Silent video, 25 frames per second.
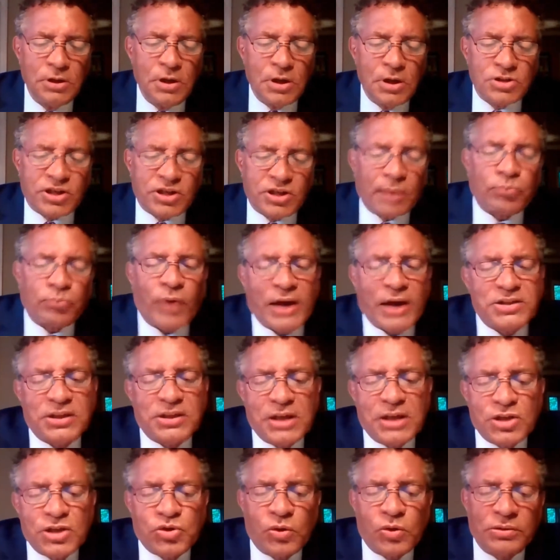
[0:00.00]
Some
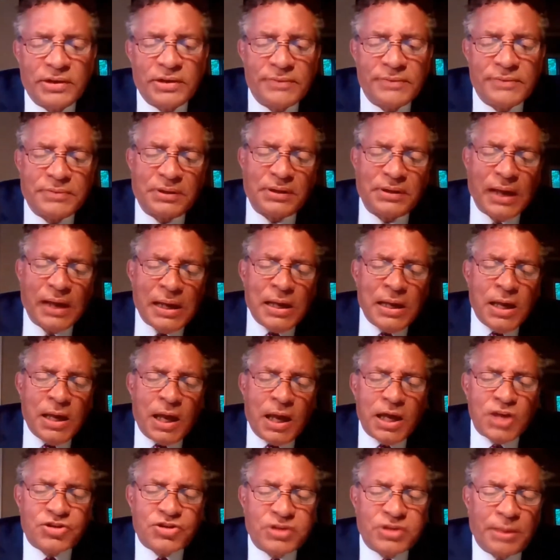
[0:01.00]
residents who lived in
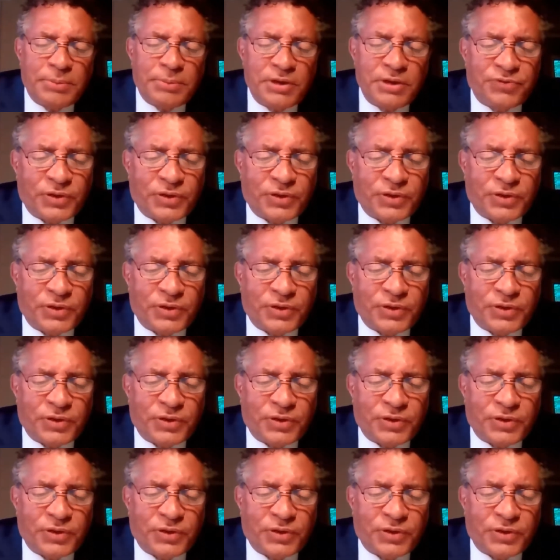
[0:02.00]
East Liberty